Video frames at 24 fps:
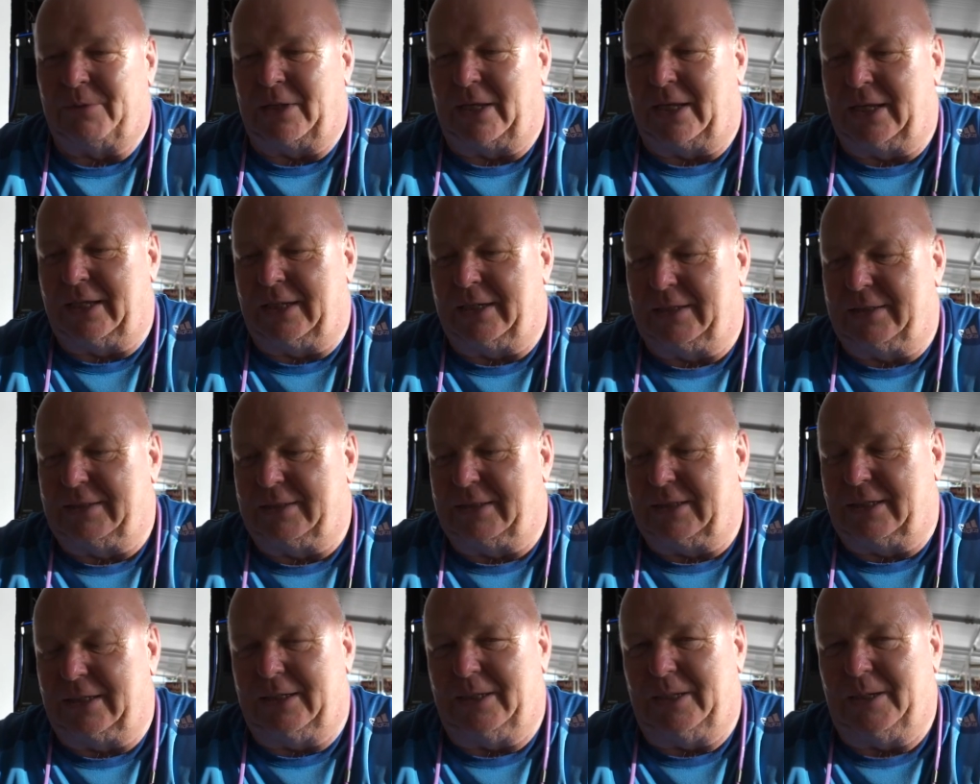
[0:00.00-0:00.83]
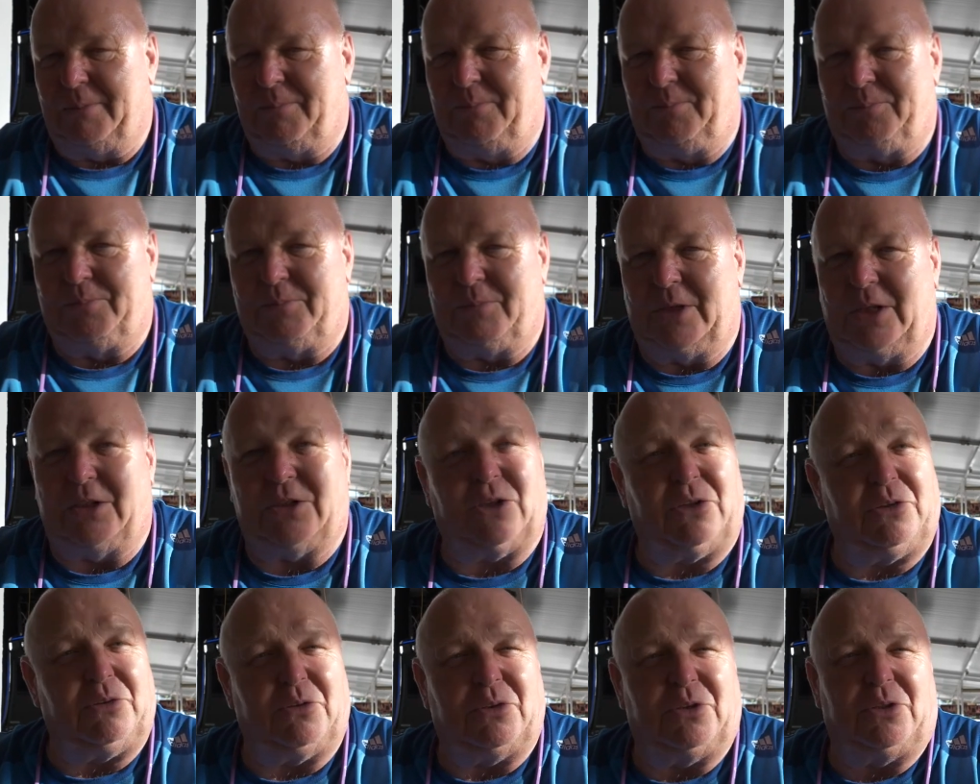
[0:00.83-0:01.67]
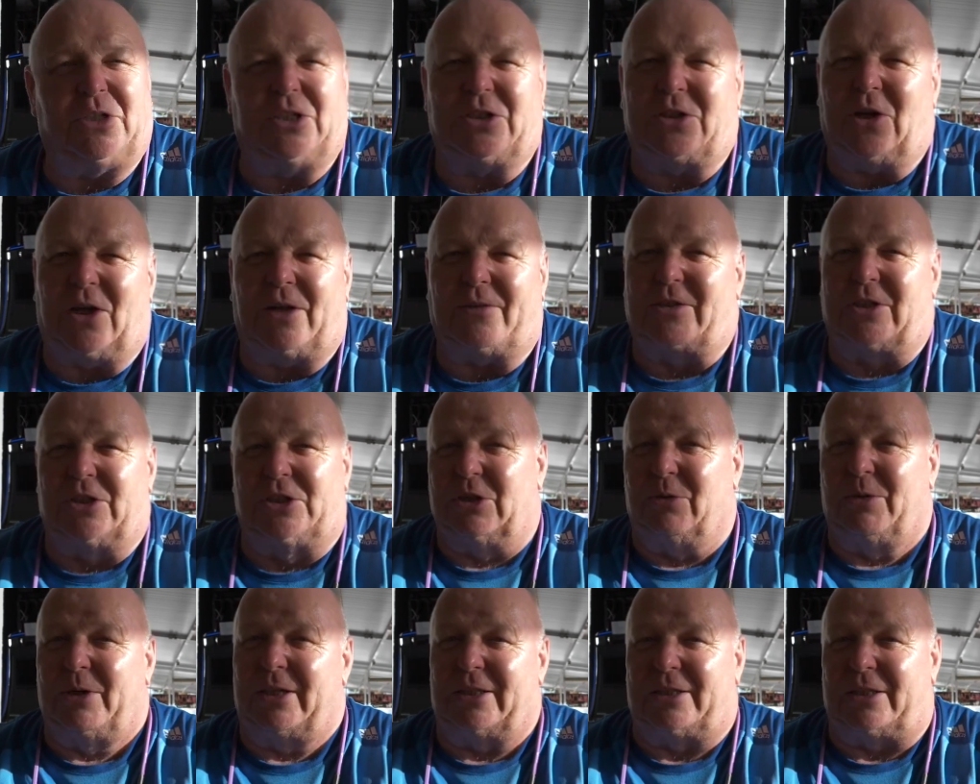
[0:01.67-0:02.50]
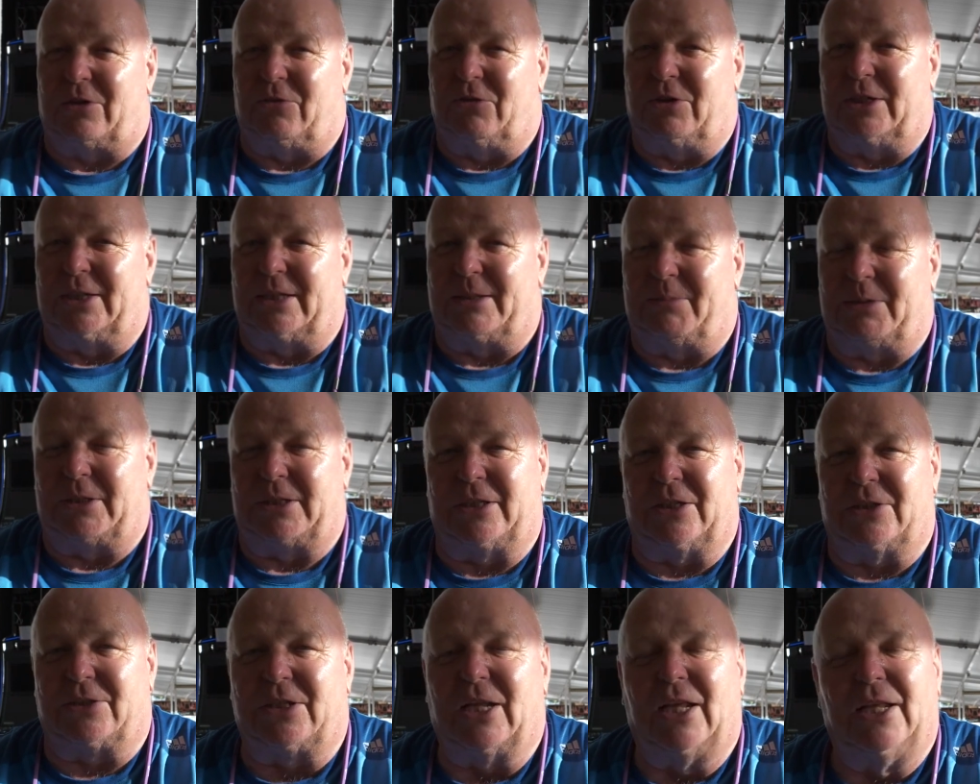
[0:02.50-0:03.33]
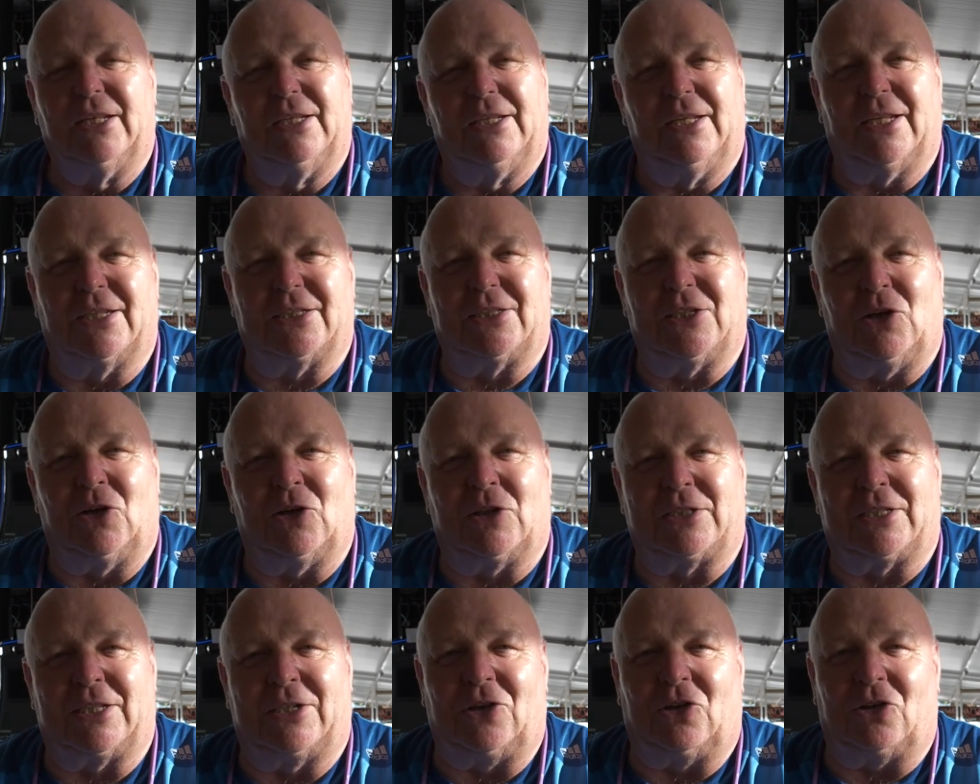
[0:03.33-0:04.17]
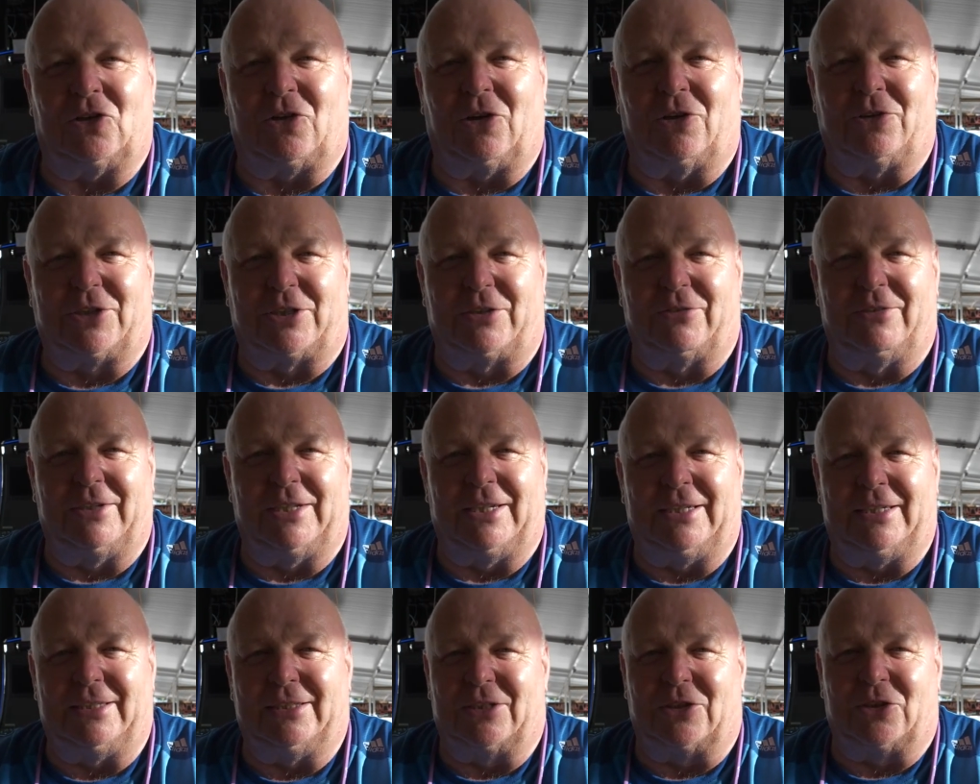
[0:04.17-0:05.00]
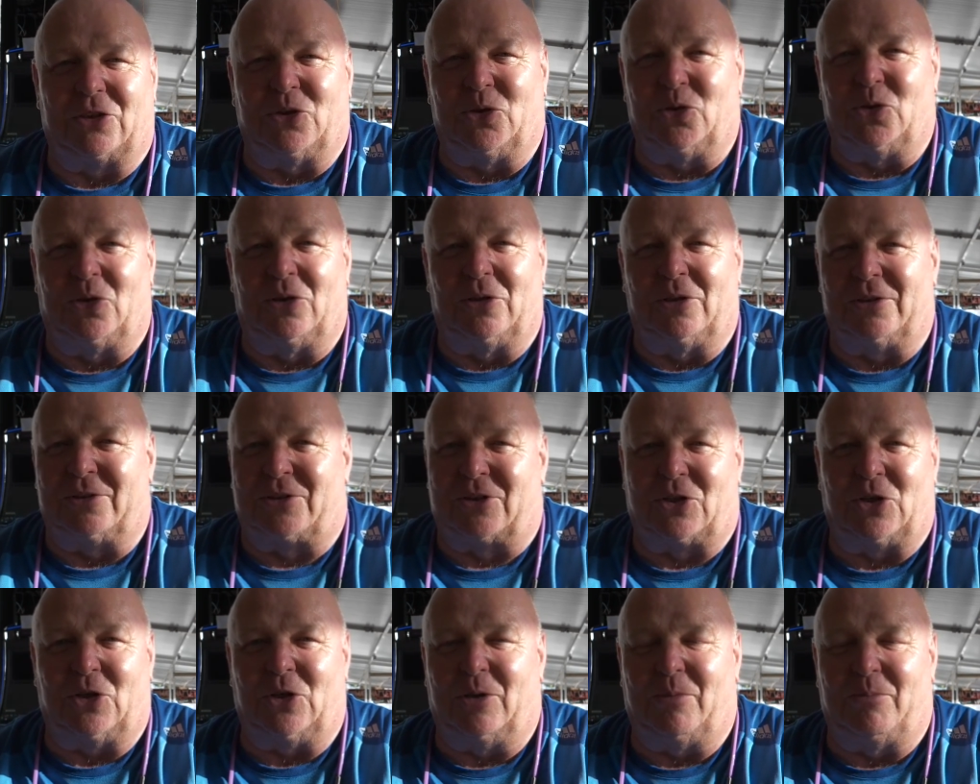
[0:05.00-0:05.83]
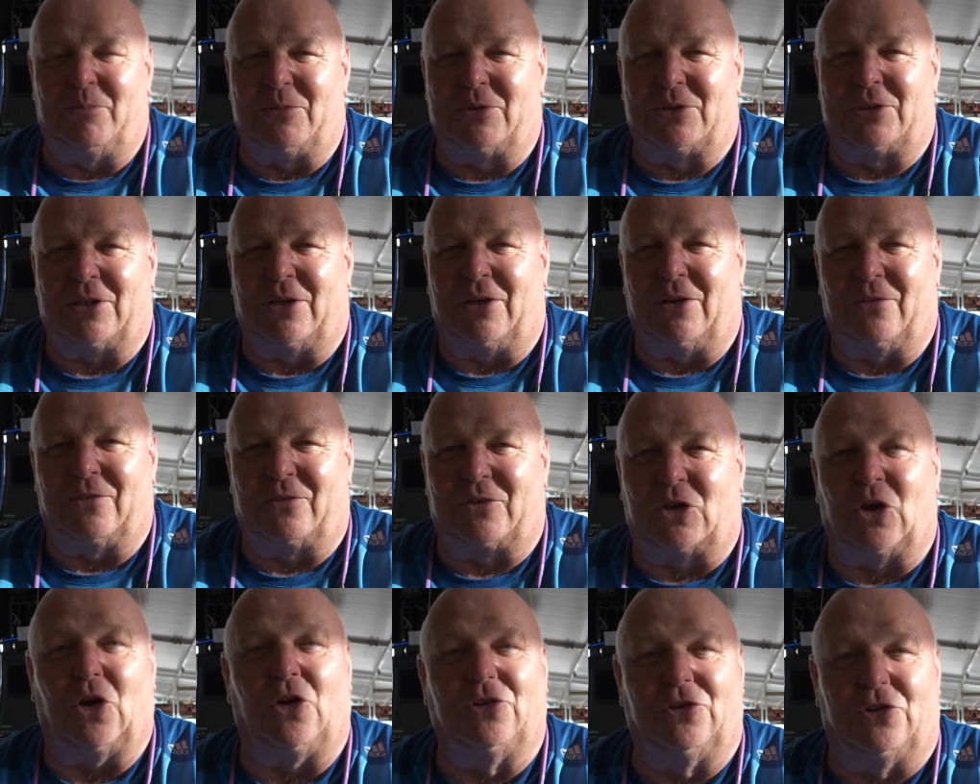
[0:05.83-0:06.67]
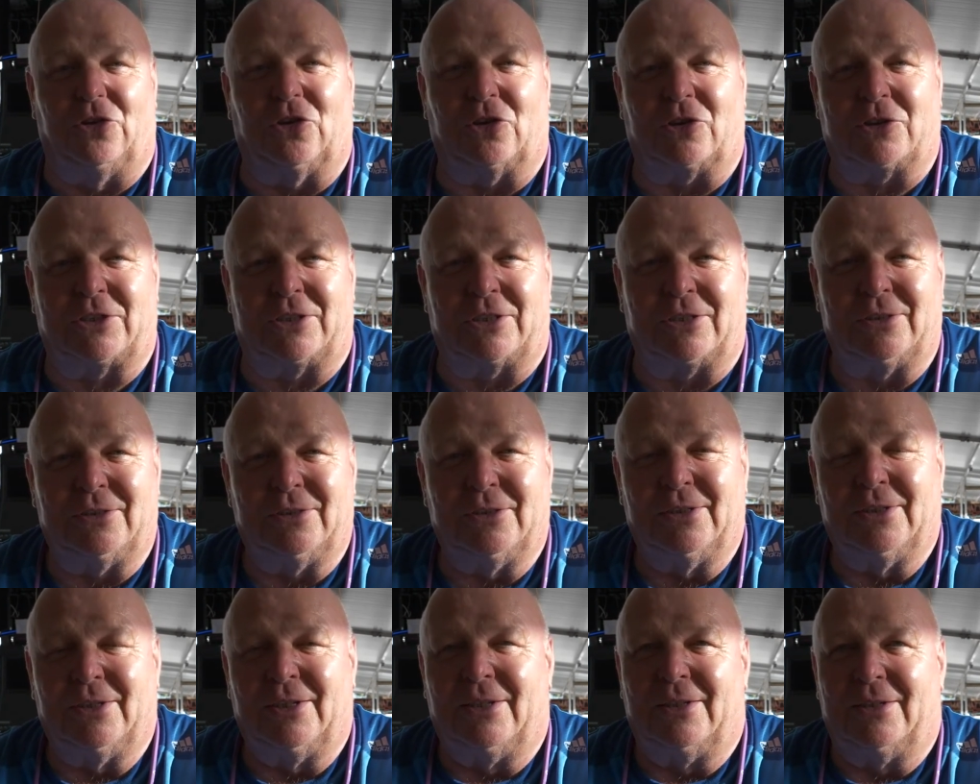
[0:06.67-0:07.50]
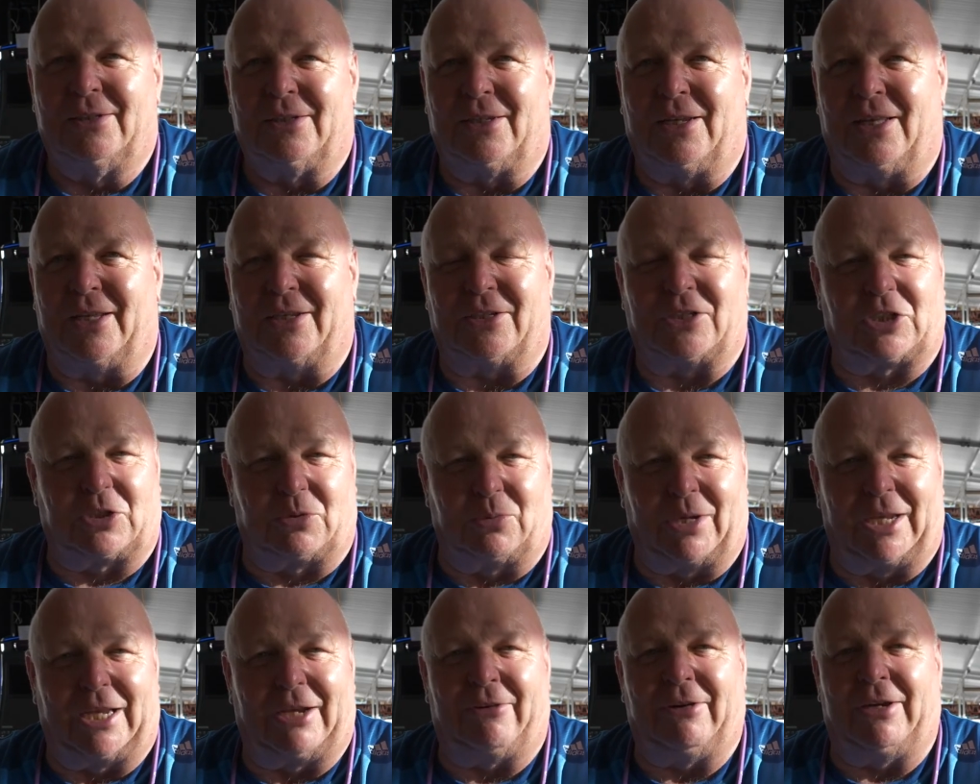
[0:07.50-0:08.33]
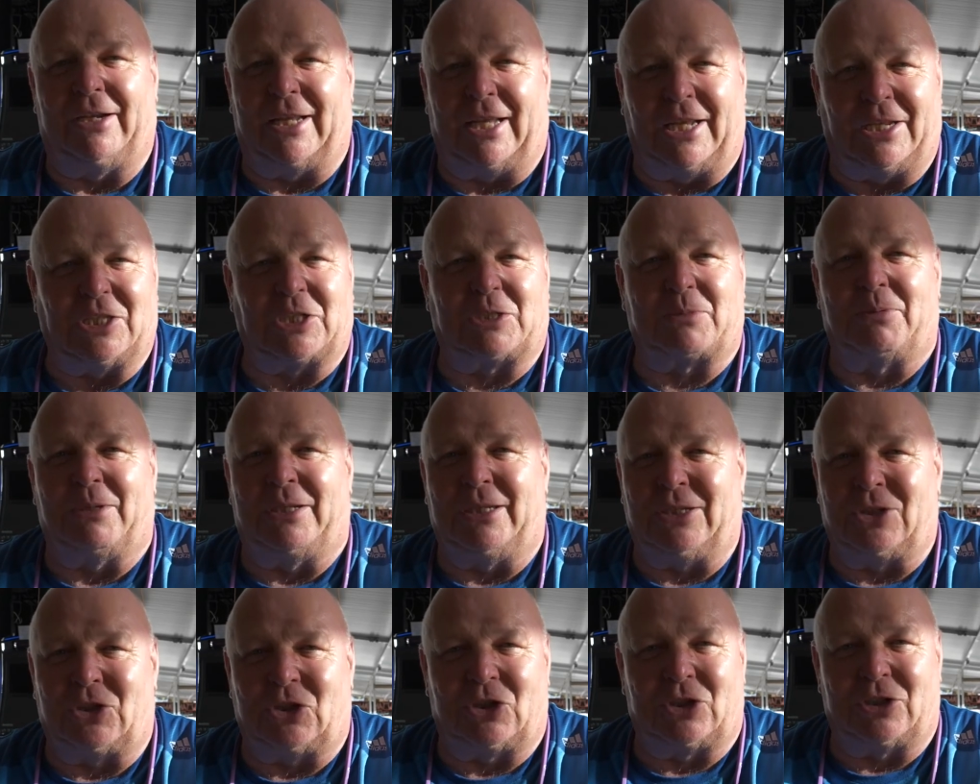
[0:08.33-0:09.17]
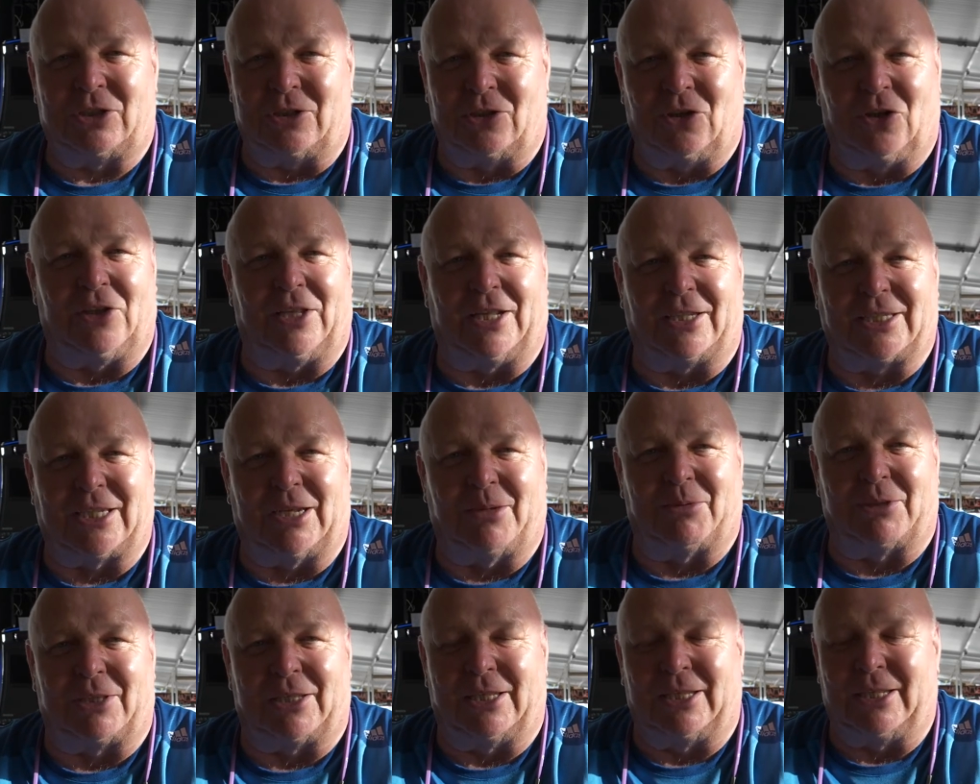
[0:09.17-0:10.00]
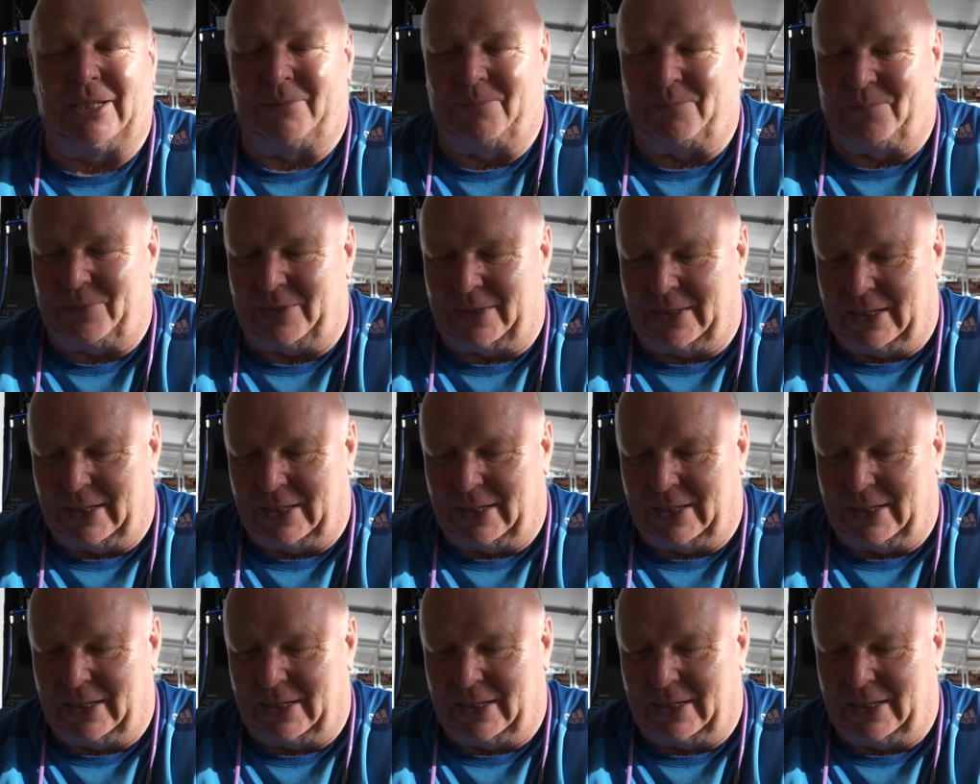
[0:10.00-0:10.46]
And you don't have to do anything really, because as long as they're not contravening the Google terms of conduct, like swearing, hate speech, all that type of thing,